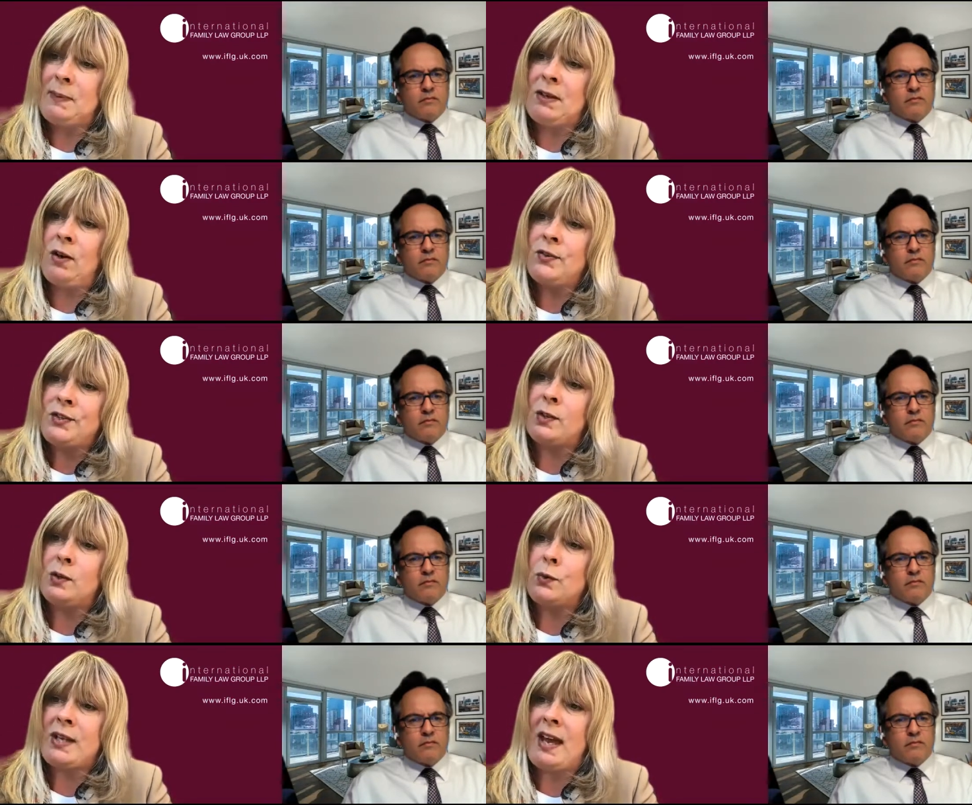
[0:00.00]
Speaker 1: because the
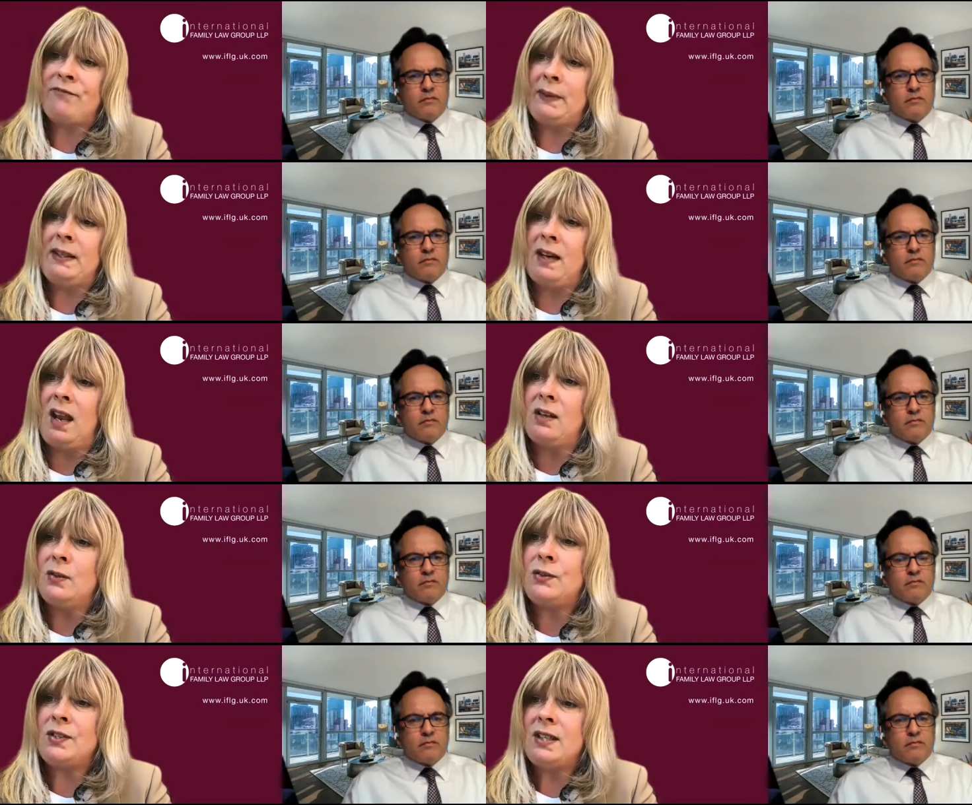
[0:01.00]
courts have been
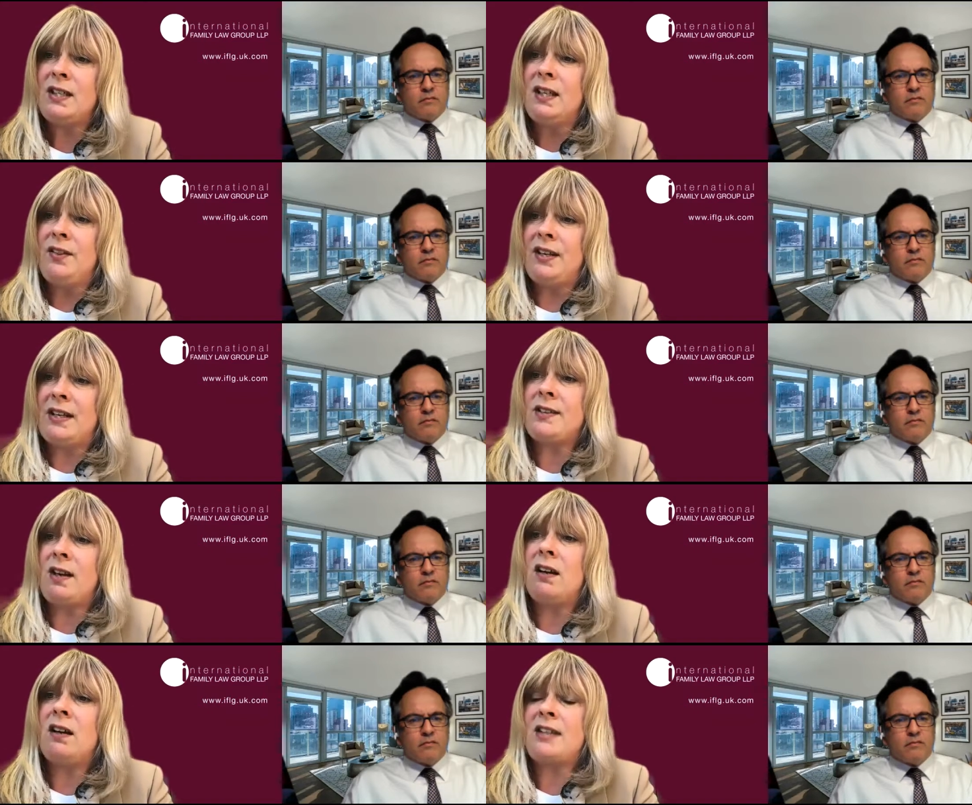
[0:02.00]
closed, things
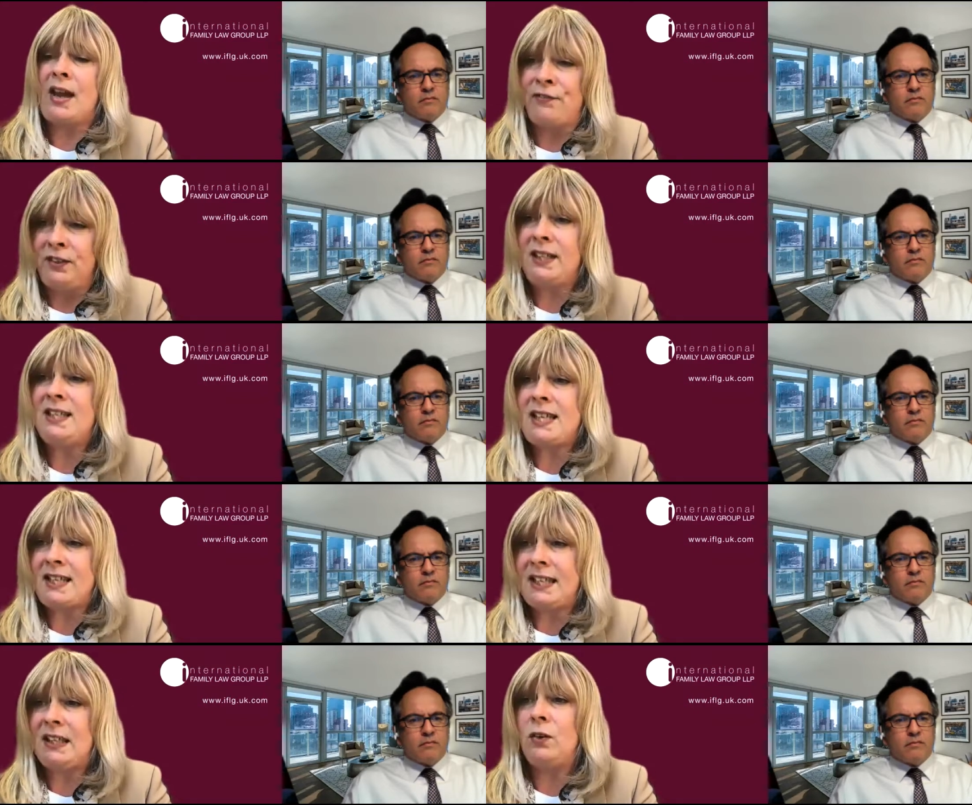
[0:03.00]
are definitely
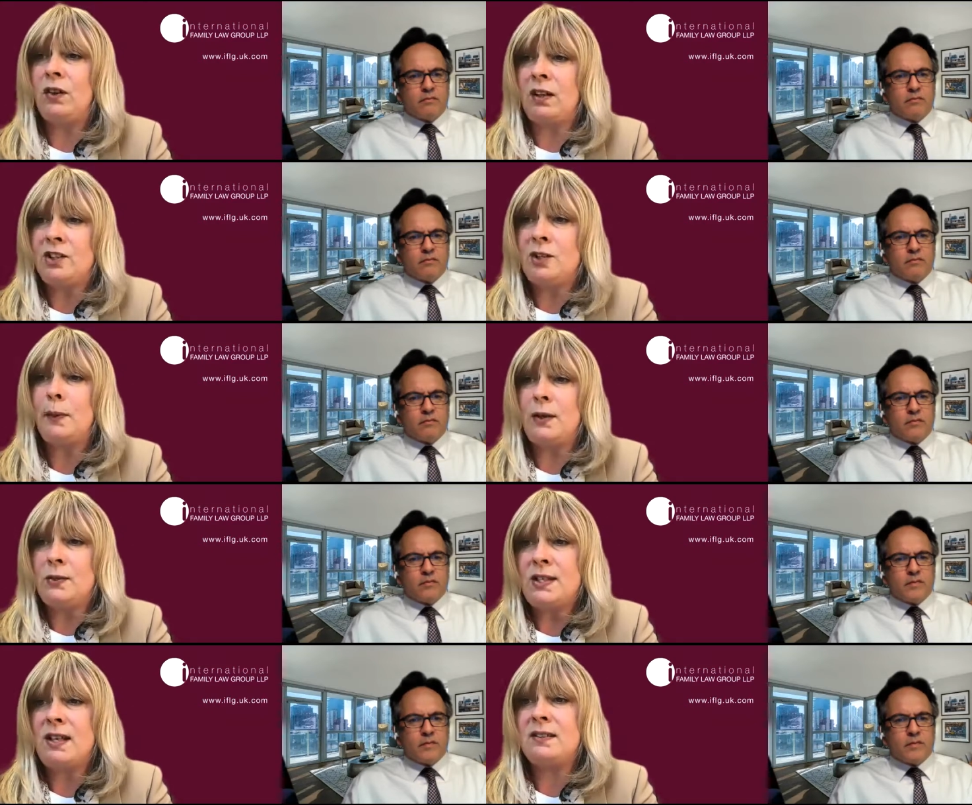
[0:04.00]
taking longer to
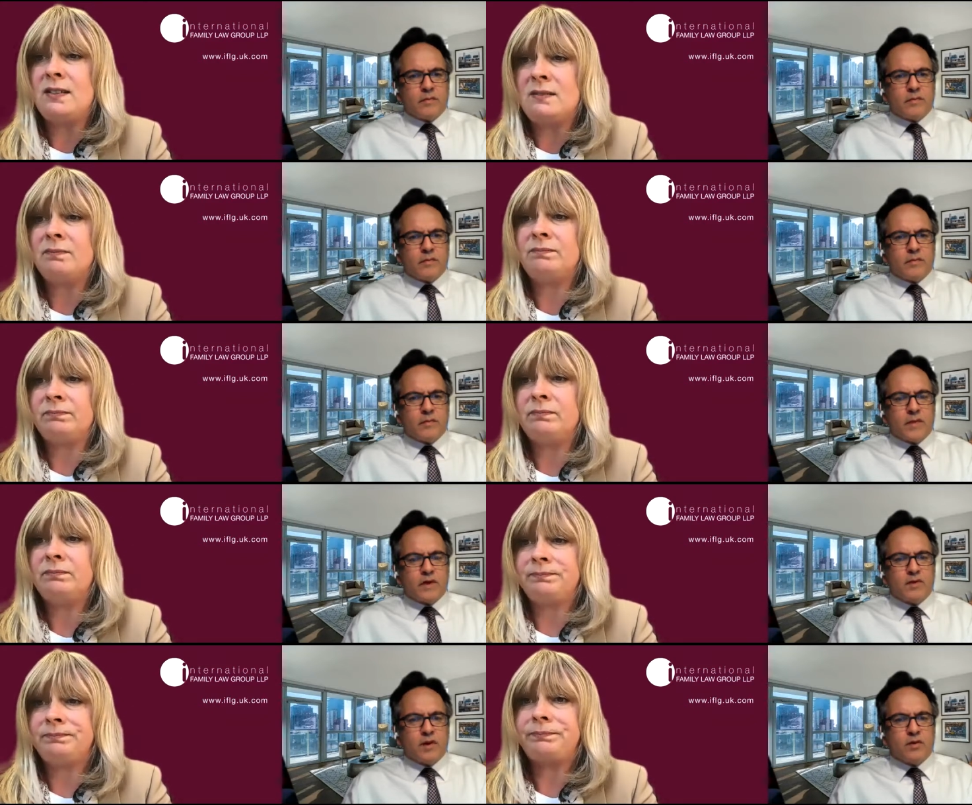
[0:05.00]
process.
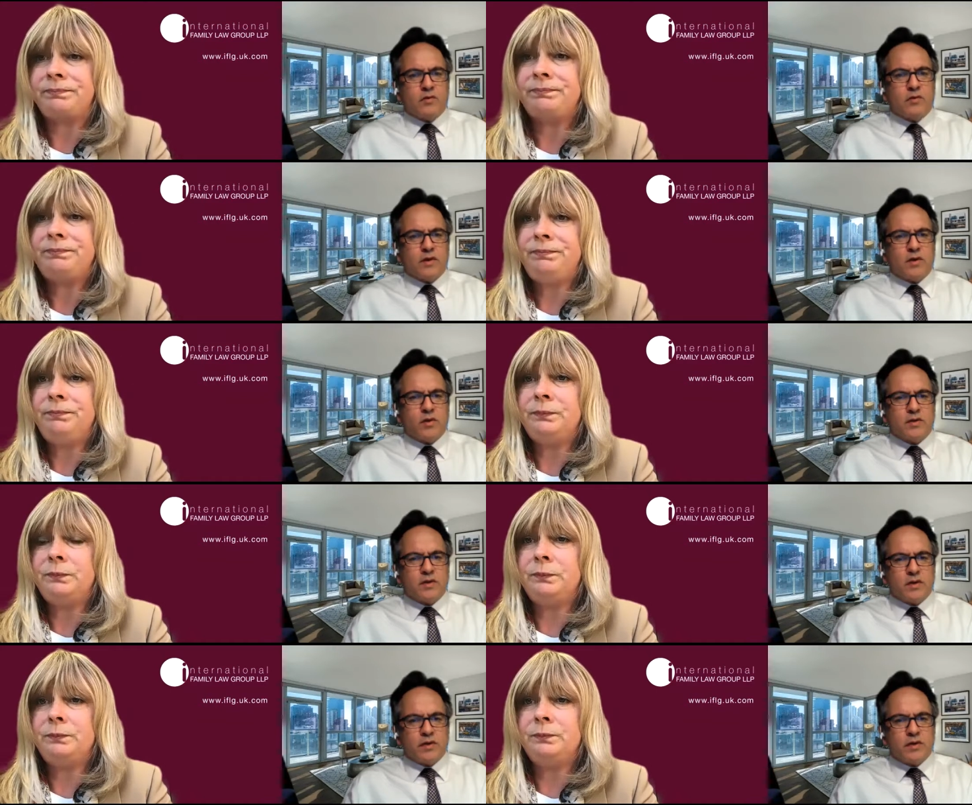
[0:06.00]
Speaker 2: So the courts are
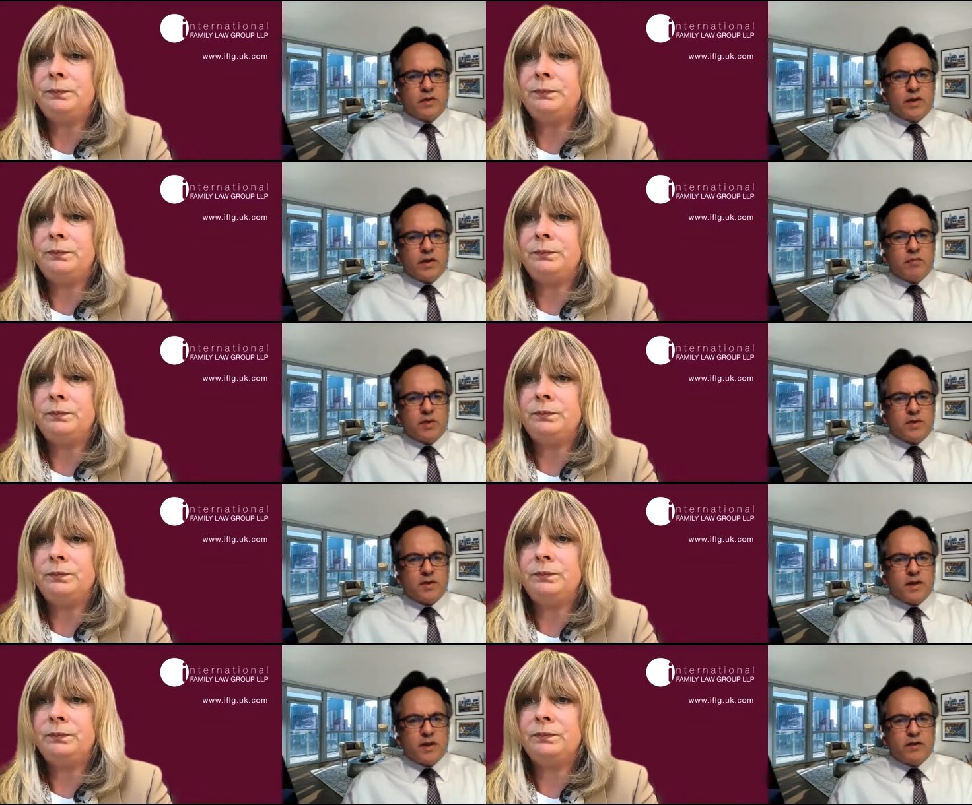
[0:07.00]
not doing
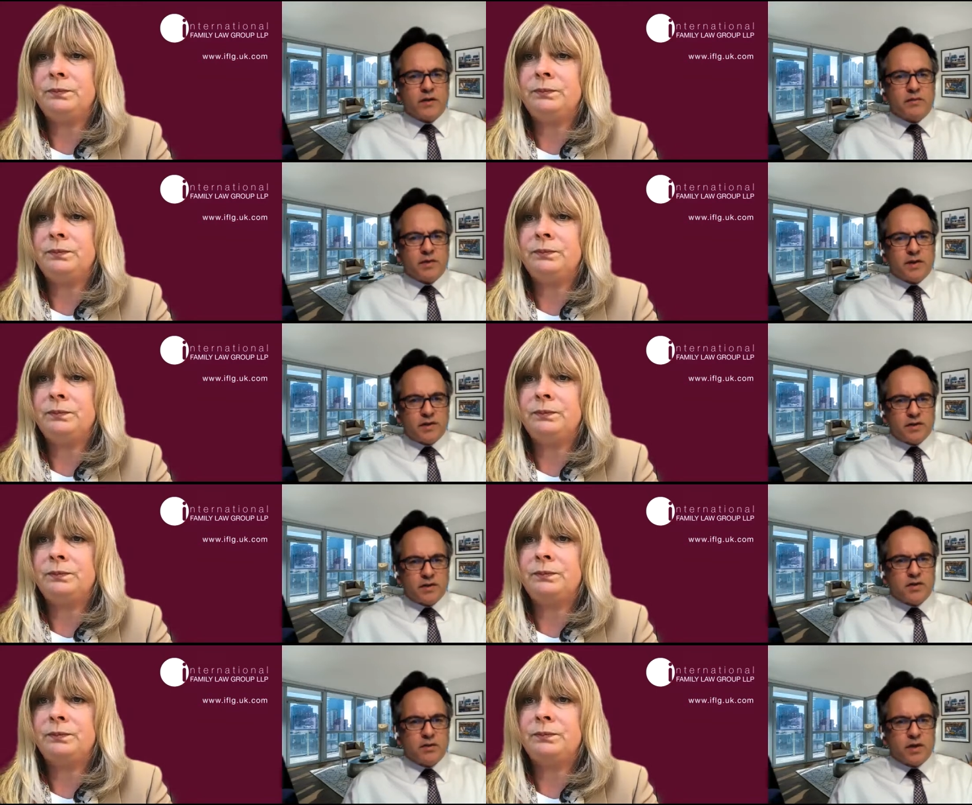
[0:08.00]
in-person hearings, but they're
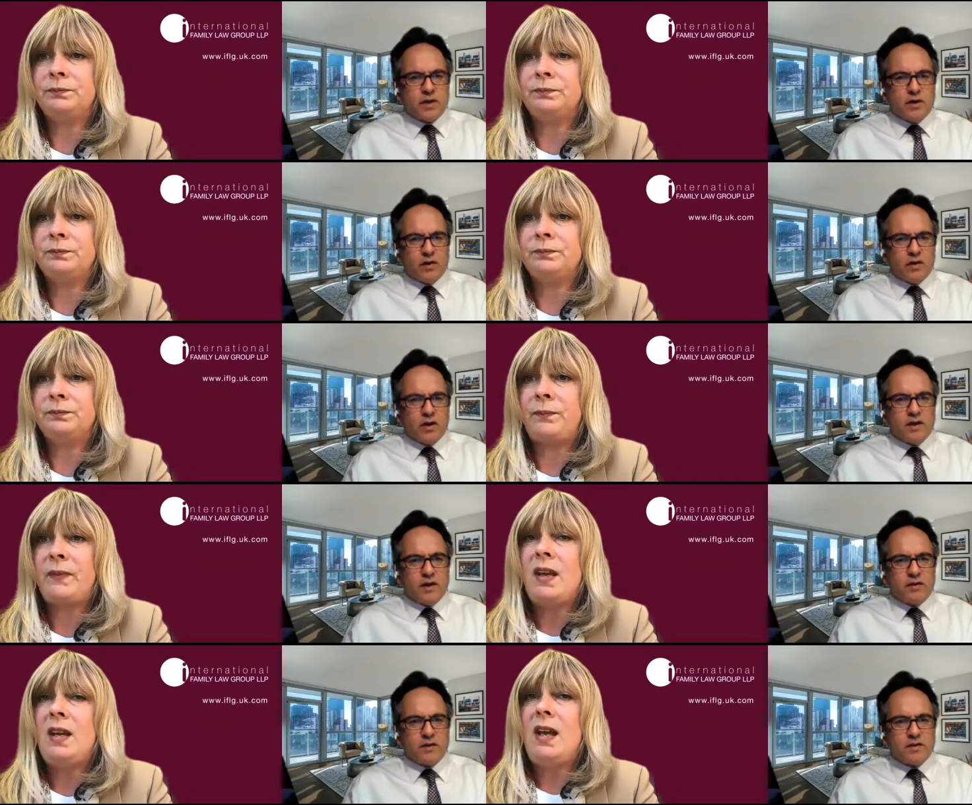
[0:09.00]
just doing online
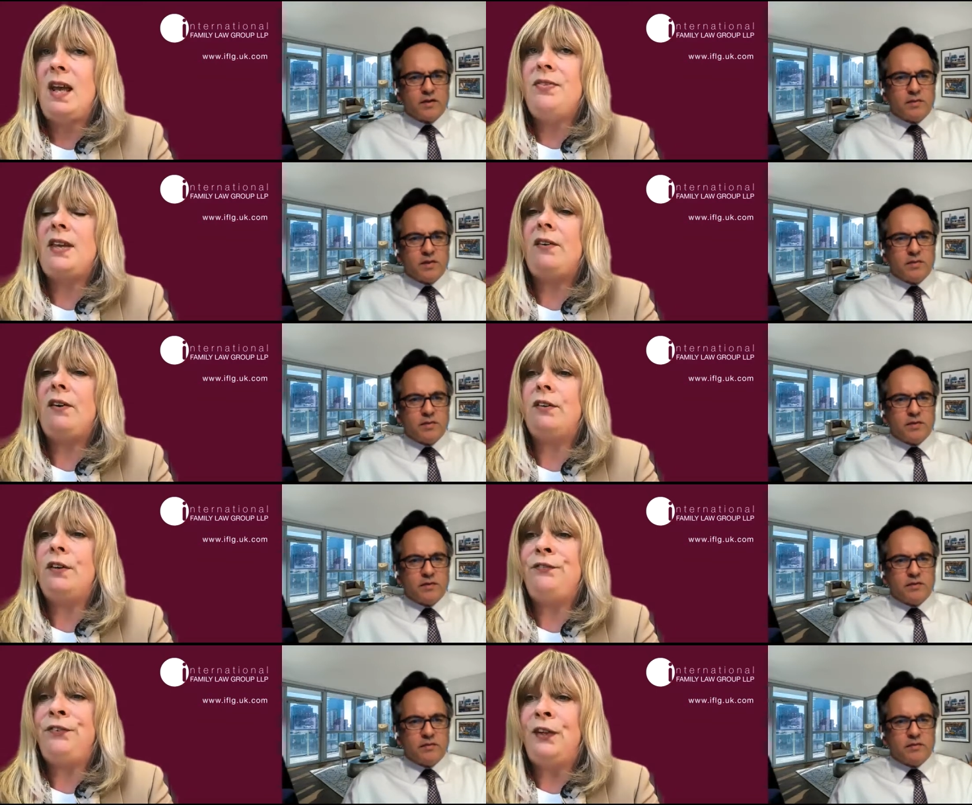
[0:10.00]
hearings at the moment. There
Speaker 1: are
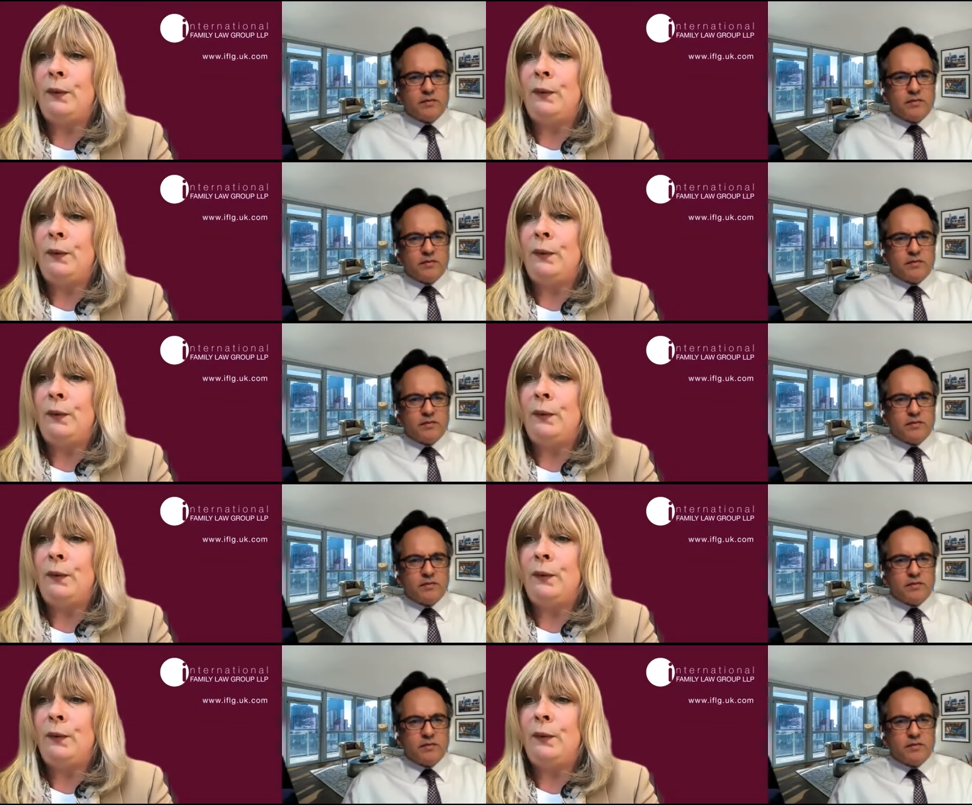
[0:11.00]
a few